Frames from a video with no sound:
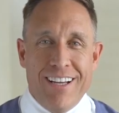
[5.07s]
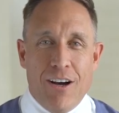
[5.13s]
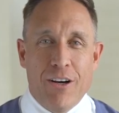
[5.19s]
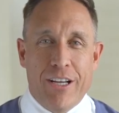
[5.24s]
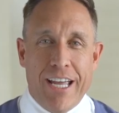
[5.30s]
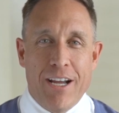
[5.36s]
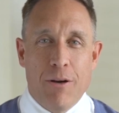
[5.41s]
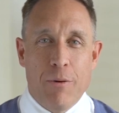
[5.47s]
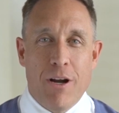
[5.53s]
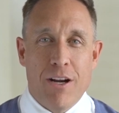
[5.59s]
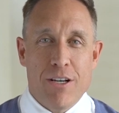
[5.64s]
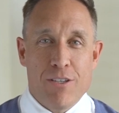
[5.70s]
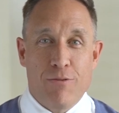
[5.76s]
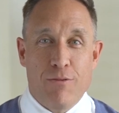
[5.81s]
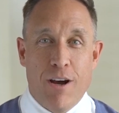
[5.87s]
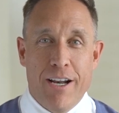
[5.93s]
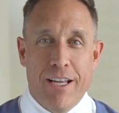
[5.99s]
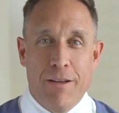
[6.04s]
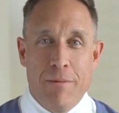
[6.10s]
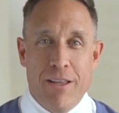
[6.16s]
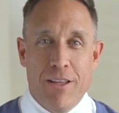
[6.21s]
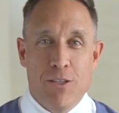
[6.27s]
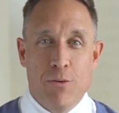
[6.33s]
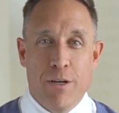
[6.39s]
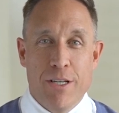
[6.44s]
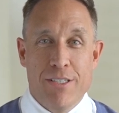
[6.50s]
Okay, here we are. It's Friday, May
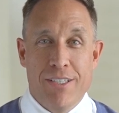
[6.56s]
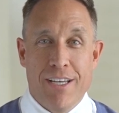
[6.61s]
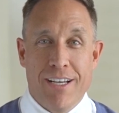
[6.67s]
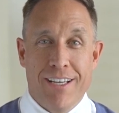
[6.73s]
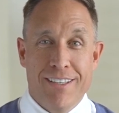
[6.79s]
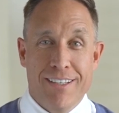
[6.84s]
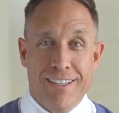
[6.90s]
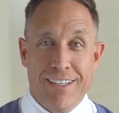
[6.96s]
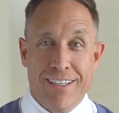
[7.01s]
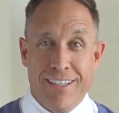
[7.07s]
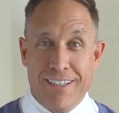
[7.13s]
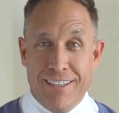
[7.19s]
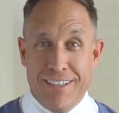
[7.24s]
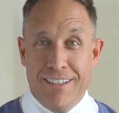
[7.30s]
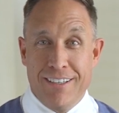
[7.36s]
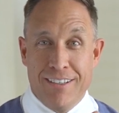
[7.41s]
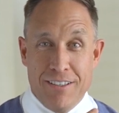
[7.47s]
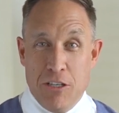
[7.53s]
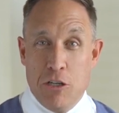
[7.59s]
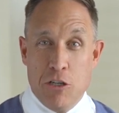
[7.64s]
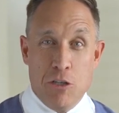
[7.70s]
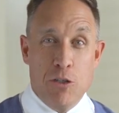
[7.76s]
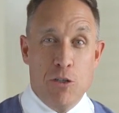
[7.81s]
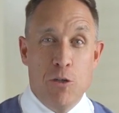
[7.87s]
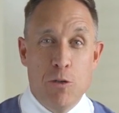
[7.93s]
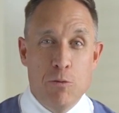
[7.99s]
the 22nd. The
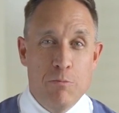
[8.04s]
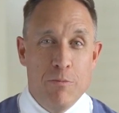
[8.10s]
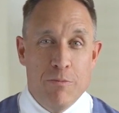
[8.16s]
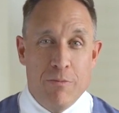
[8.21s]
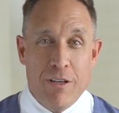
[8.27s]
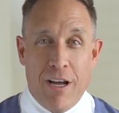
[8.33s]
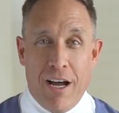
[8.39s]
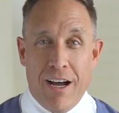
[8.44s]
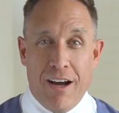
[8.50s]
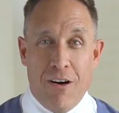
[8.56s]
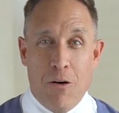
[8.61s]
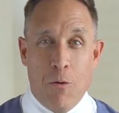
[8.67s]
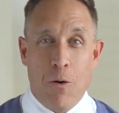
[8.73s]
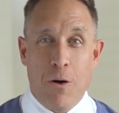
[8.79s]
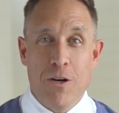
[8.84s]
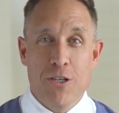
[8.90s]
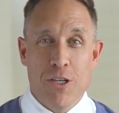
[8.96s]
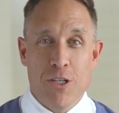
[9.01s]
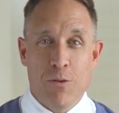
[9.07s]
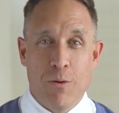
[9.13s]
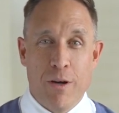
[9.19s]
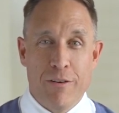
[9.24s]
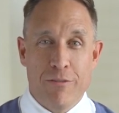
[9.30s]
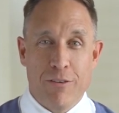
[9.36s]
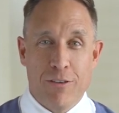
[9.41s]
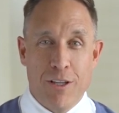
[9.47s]
noon horn just
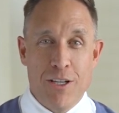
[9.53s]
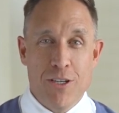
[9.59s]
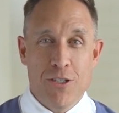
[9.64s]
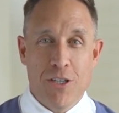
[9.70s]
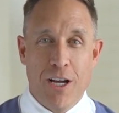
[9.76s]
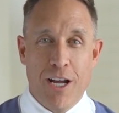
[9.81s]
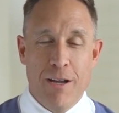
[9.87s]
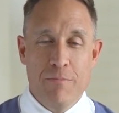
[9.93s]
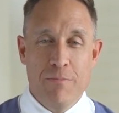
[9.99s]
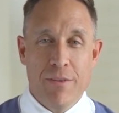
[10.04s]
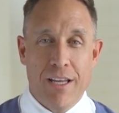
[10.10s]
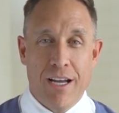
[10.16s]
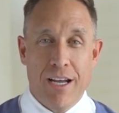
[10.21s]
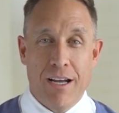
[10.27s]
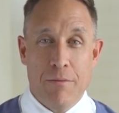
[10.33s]
went for lunchtime.